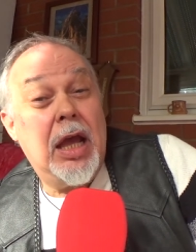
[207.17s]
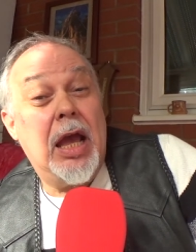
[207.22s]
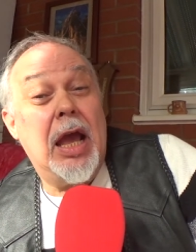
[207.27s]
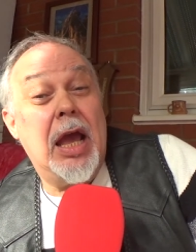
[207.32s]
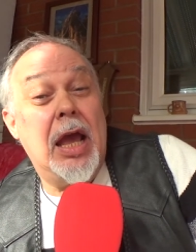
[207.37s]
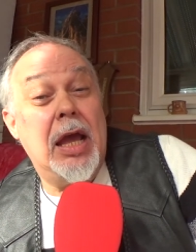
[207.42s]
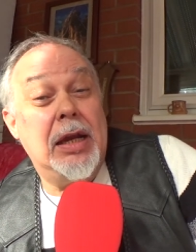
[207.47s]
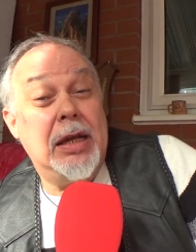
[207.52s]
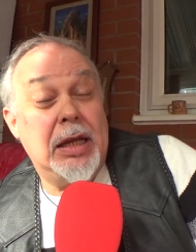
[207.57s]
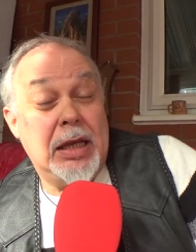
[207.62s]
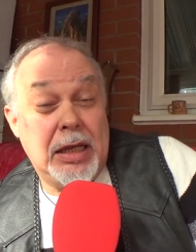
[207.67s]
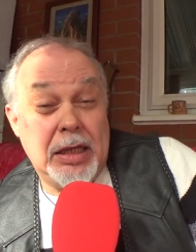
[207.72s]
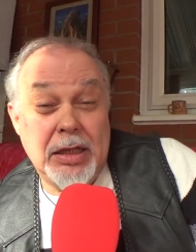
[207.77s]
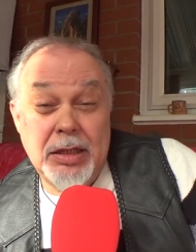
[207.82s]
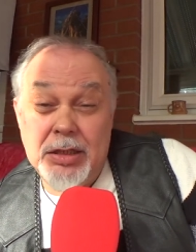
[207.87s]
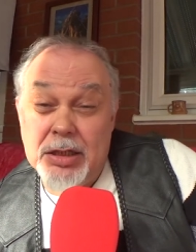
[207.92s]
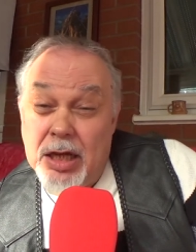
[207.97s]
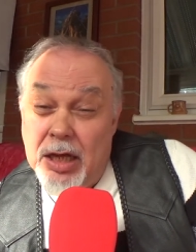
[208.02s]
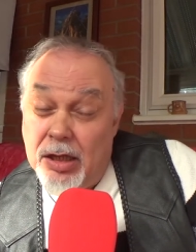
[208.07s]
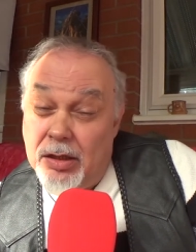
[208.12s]
And he
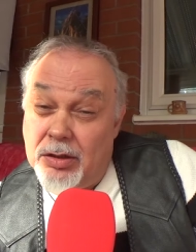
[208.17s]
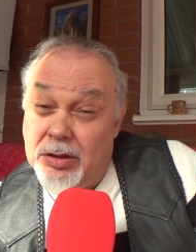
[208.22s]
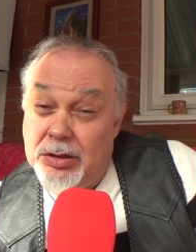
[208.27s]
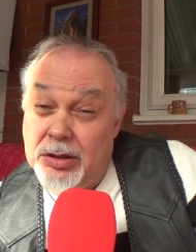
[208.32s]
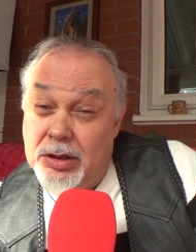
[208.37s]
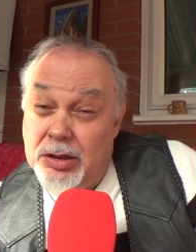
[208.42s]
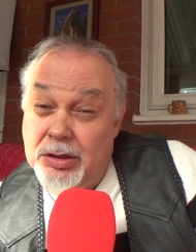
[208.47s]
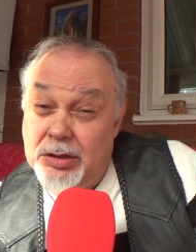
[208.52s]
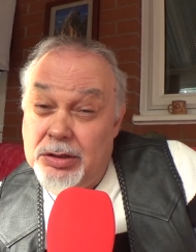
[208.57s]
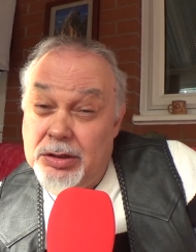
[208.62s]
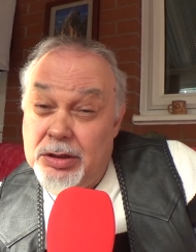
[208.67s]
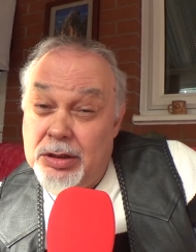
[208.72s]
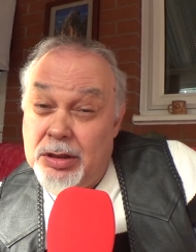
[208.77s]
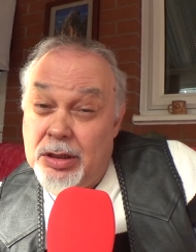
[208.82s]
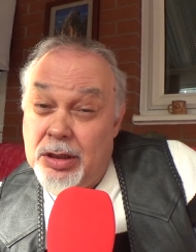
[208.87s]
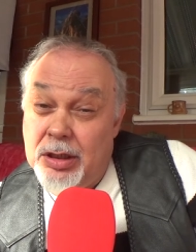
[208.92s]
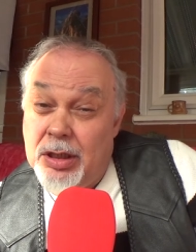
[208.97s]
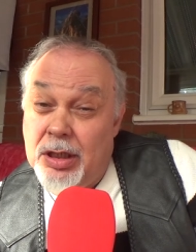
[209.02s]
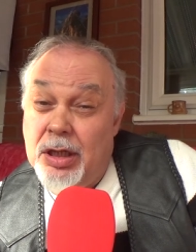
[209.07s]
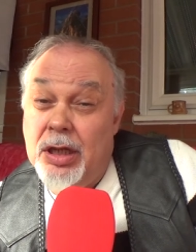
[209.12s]
tells us
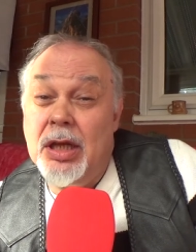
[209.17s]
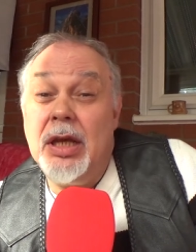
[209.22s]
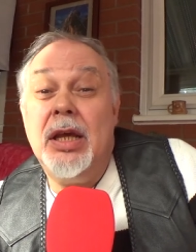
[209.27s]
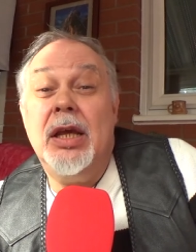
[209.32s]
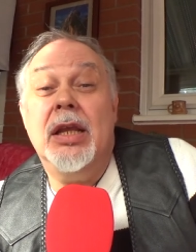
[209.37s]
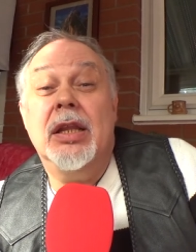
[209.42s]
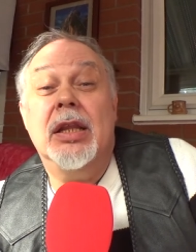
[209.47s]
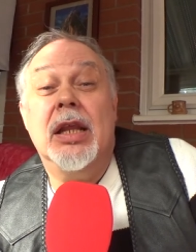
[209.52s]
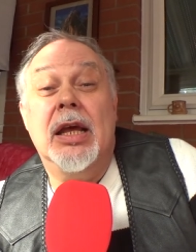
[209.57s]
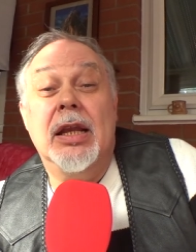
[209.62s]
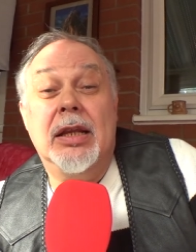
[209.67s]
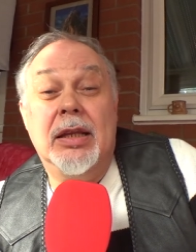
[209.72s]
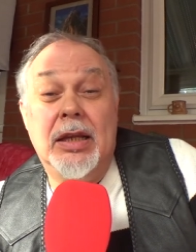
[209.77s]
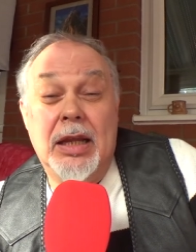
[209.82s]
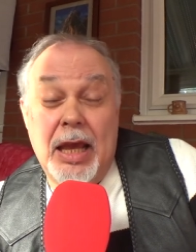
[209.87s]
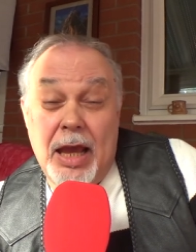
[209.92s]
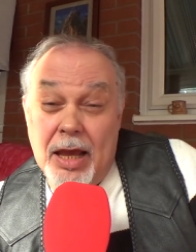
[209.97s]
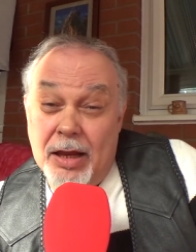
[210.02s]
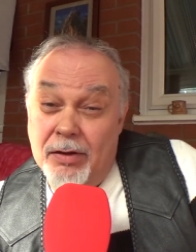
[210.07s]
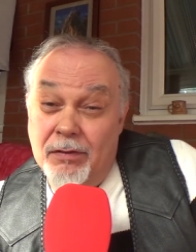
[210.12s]
that
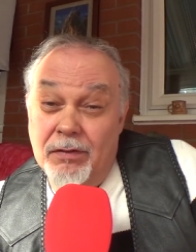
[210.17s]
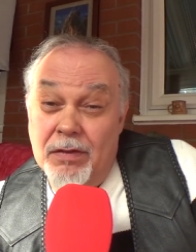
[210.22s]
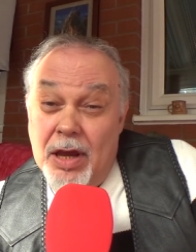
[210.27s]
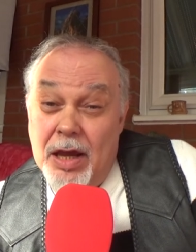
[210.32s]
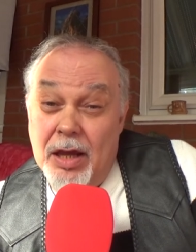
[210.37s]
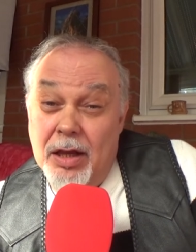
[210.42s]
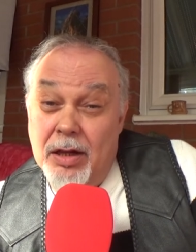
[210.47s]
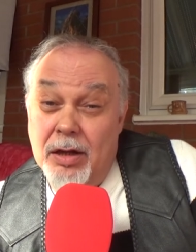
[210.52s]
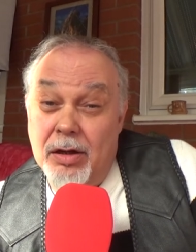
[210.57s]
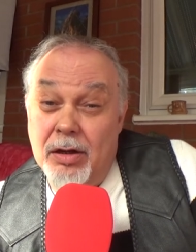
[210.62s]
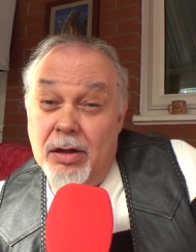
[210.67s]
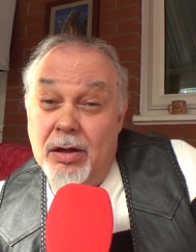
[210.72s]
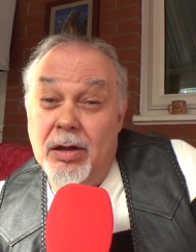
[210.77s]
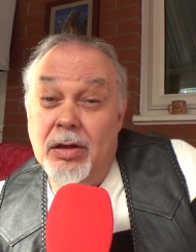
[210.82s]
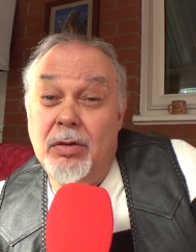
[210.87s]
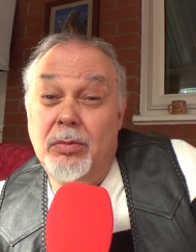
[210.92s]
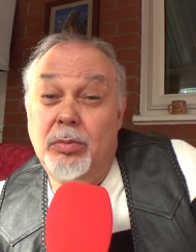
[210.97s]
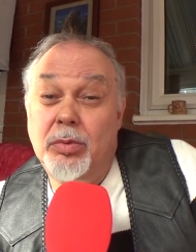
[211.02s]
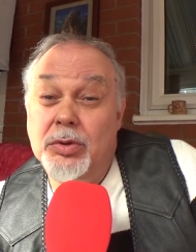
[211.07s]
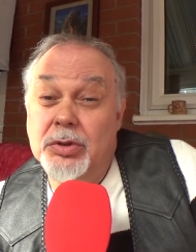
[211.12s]
Cadvale
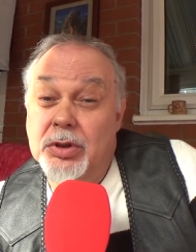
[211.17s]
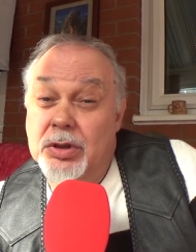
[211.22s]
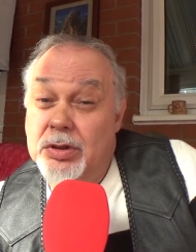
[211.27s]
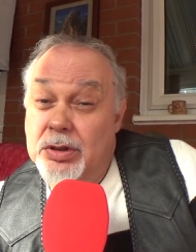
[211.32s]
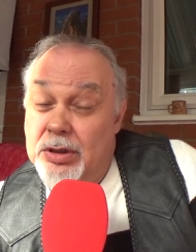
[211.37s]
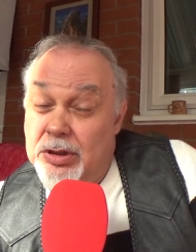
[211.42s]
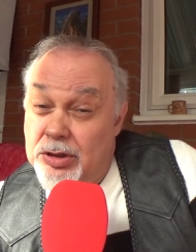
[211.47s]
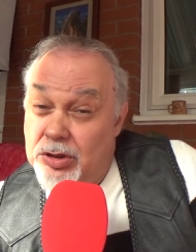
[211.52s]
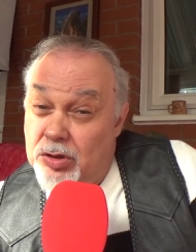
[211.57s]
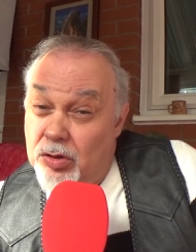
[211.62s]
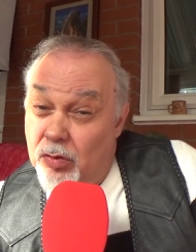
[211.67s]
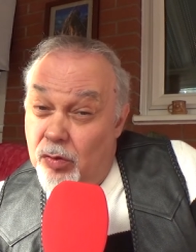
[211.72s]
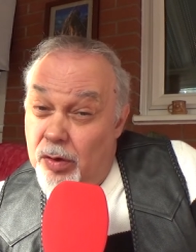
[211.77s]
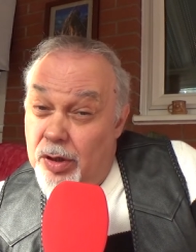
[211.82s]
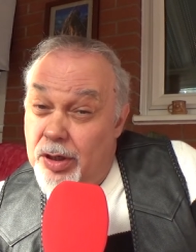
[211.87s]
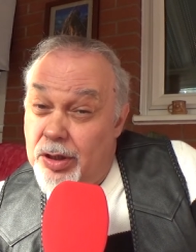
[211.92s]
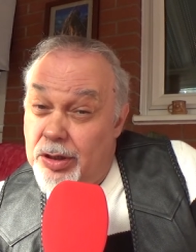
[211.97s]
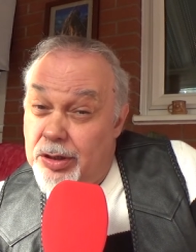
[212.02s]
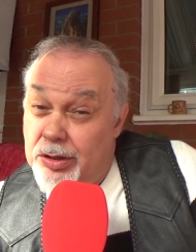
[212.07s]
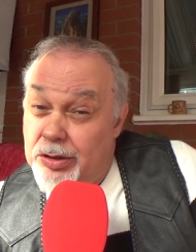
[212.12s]
was a
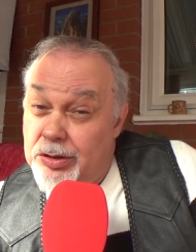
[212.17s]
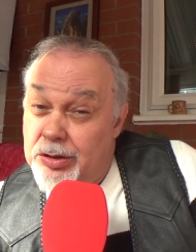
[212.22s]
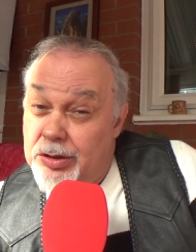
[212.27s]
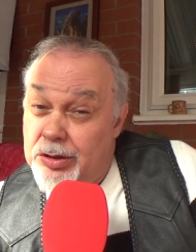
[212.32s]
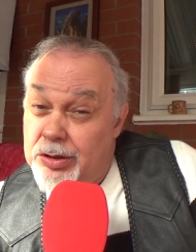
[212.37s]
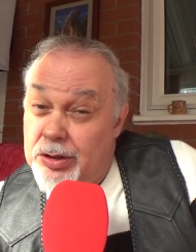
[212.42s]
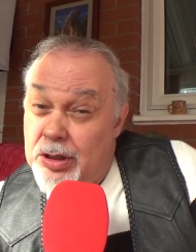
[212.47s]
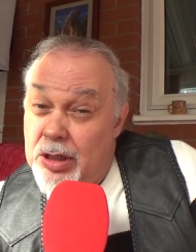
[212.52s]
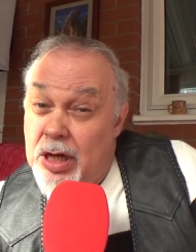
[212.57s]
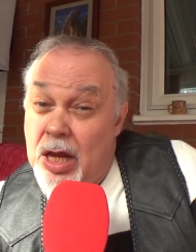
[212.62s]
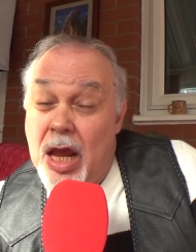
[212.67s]
disgrace.